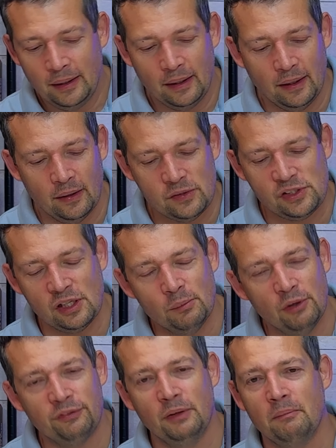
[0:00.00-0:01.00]
uh, some
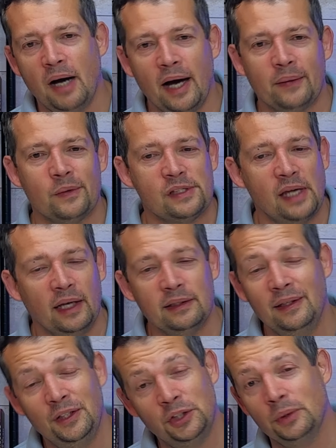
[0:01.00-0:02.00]
of the models had
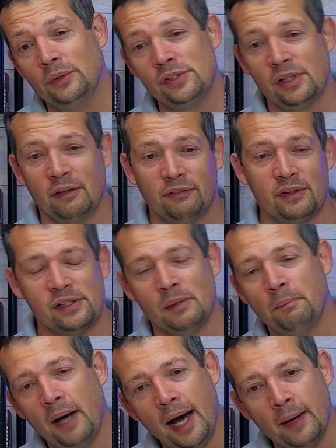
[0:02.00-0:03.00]
issues if there's a
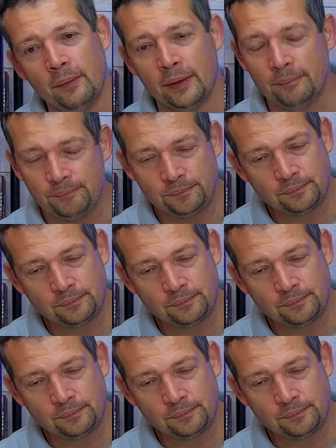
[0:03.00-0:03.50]
power